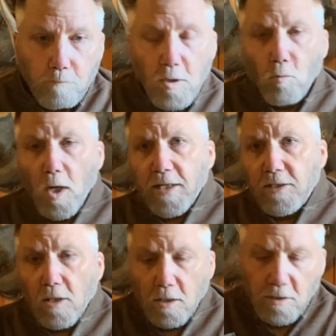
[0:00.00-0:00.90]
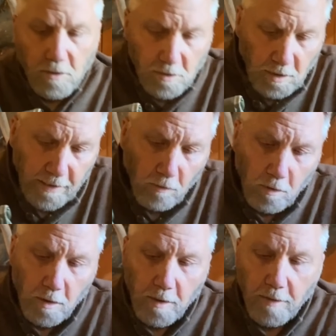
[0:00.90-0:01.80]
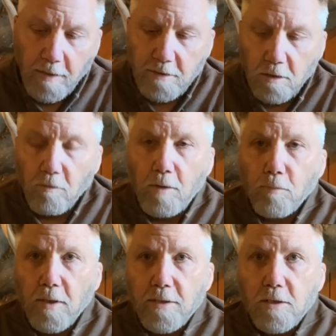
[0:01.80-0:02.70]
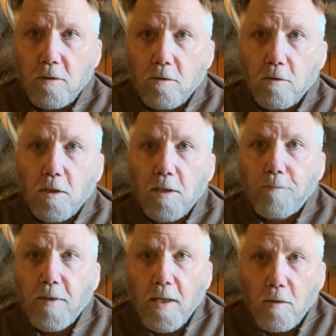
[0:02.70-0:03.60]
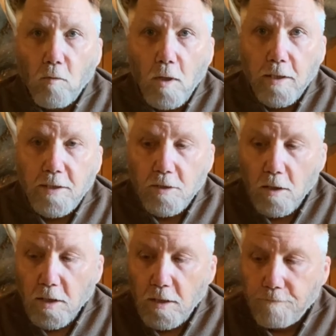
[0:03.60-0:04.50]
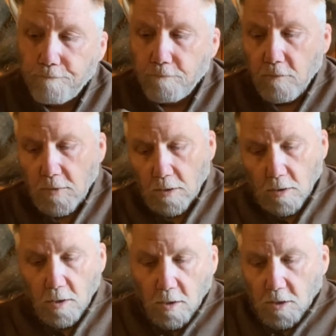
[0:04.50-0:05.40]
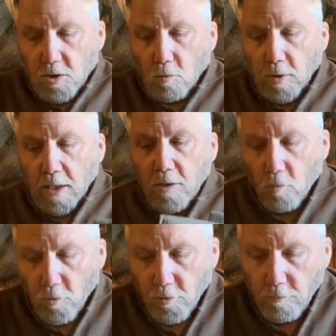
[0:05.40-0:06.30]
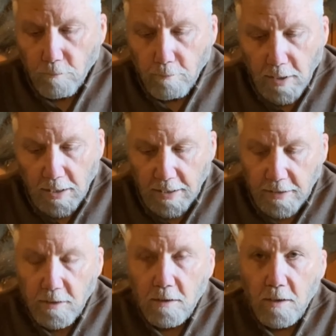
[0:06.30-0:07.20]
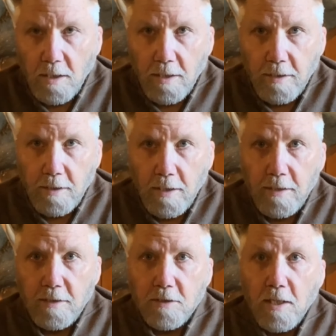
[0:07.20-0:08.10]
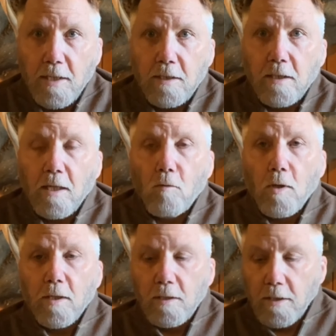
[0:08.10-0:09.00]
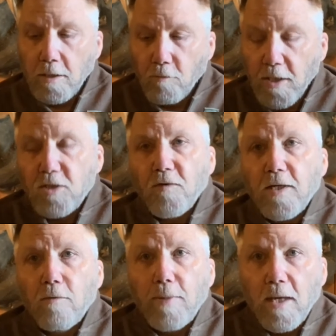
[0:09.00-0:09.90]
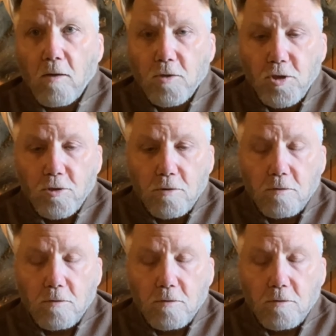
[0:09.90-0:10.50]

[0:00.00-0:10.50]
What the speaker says: walkie-talkies is illegal, that's a great place to clip that walkie-talkie. So when I ordered mine, I had decided that I wanted a Rangefinder pouch,